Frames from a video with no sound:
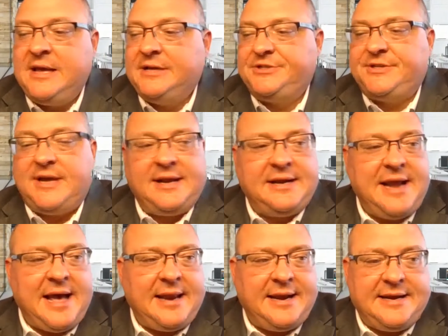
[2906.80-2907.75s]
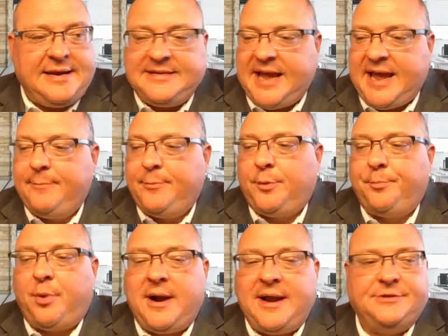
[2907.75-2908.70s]
Sitting down at a table,
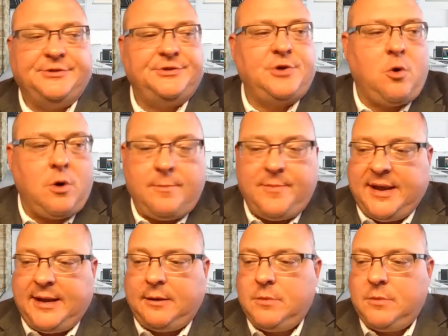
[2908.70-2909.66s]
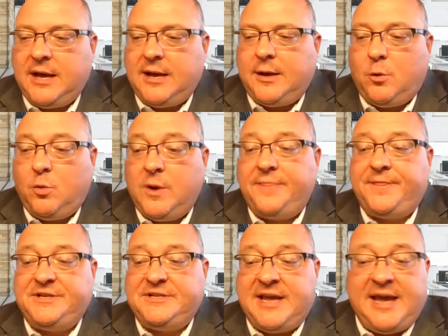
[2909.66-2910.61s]
brainstorming with
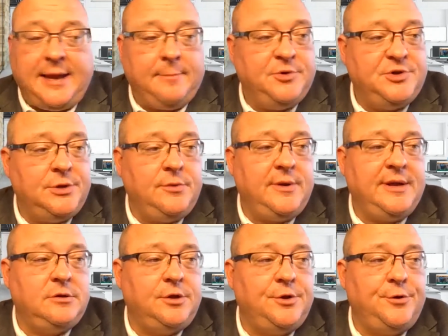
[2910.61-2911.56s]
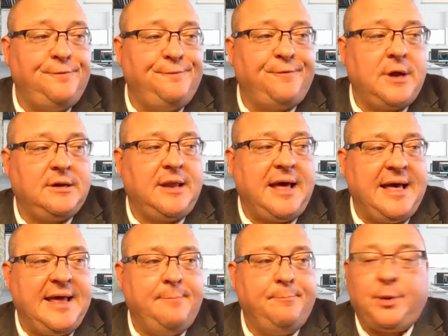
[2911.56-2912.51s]
the team to include
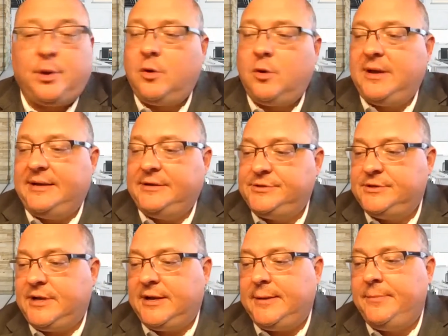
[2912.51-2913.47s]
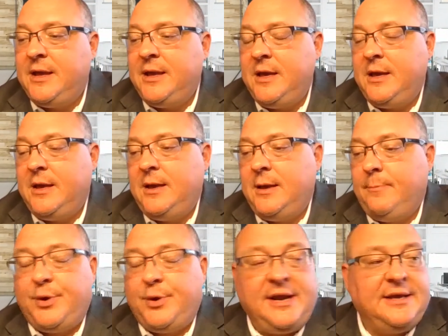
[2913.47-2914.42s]
frontline employees,
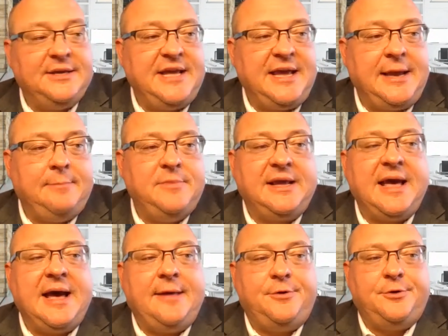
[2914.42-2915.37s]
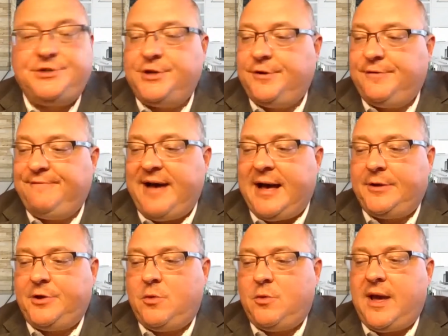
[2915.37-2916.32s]
putting a team together to
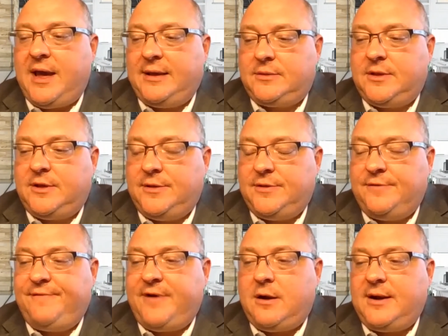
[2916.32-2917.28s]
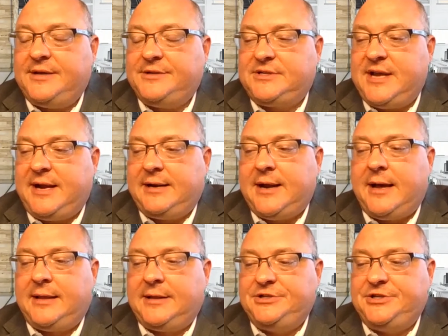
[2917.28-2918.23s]
evaluate the various
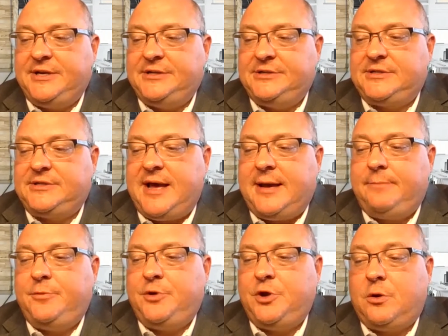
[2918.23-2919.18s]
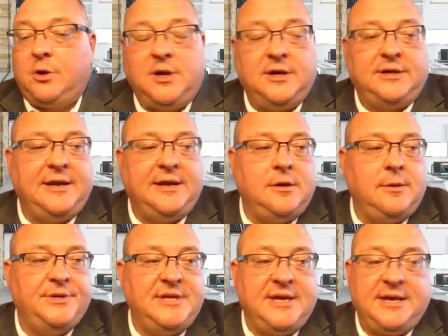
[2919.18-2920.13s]
technologies that you're looking to
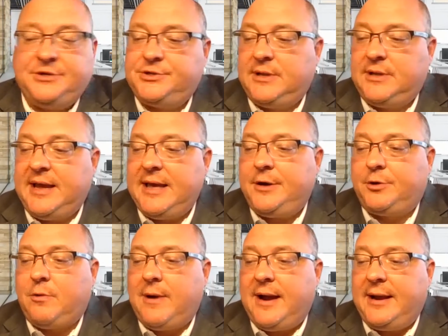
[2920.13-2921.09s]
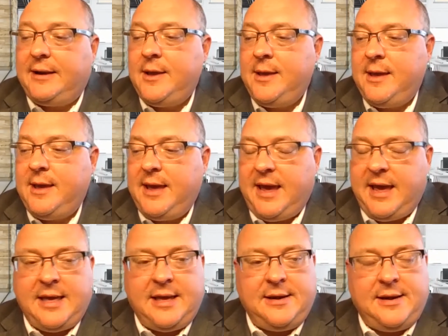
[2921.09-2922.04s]
potentially integrate.
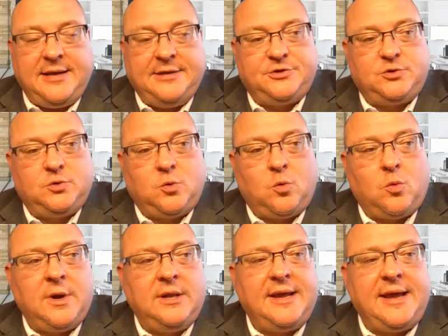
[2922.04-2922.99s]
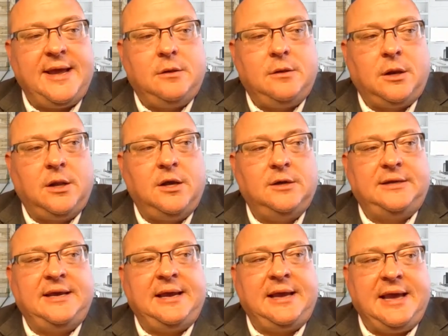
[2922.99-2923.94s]
And it's really
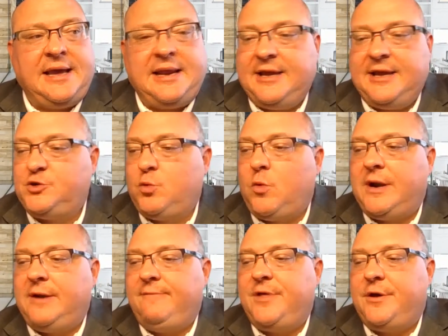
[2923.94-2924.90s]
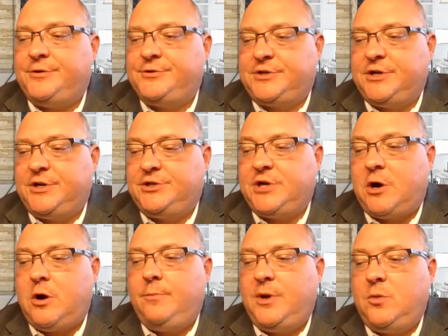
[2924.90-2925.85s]
looking at each one of those to
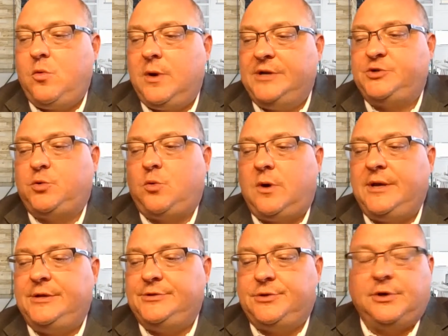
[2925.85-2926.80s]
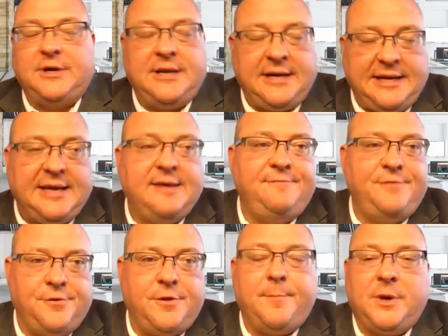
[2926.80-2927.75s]
determine which ones are going to give
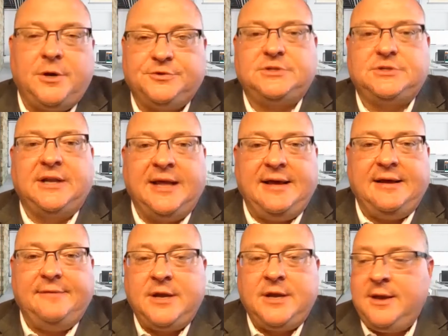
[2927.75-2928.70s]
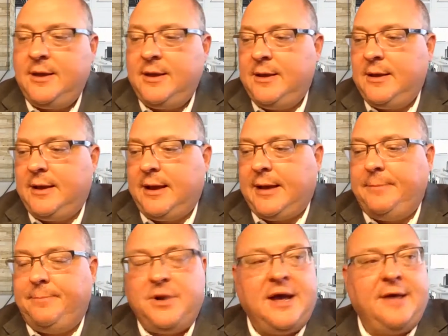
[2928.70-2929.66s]
you the most lift.
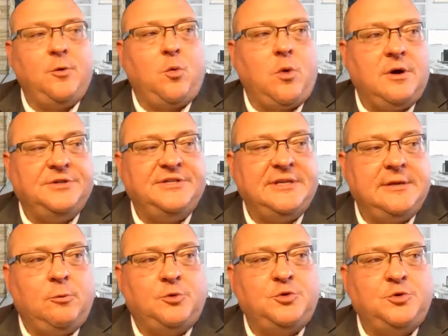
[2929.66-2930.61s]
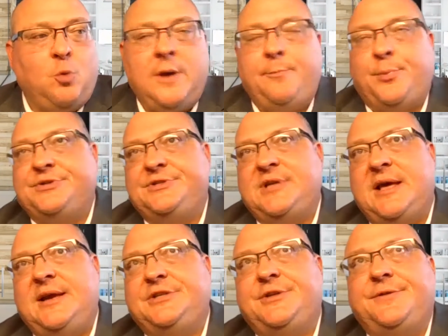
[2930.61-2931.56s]
In other words, what
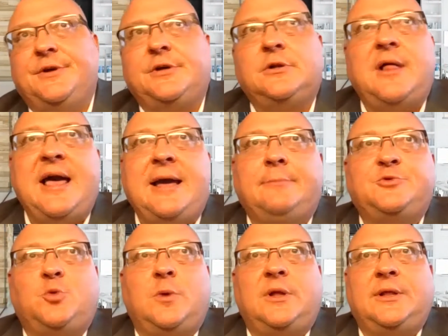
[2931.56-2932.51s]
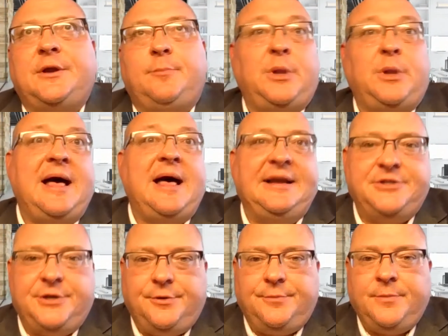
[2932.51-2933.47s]
percentage of the claims will it apply
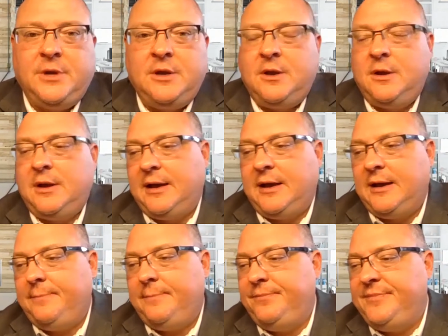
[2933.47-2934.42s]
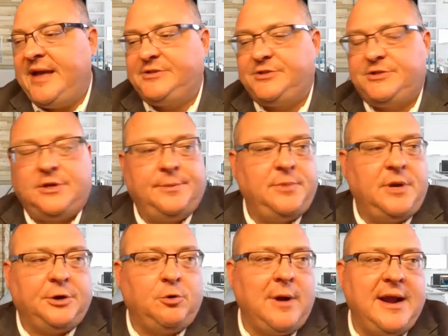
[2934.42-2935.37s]
to? That's
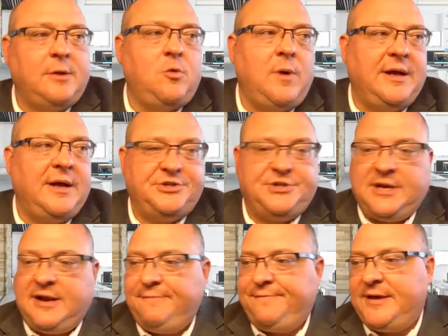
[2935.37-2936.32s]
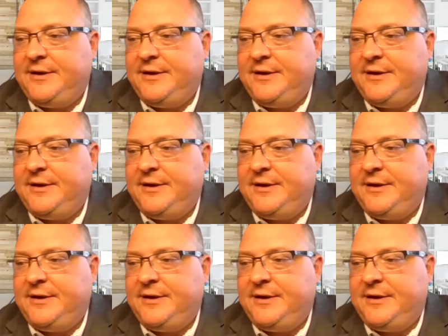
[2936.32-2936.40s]
a great question. If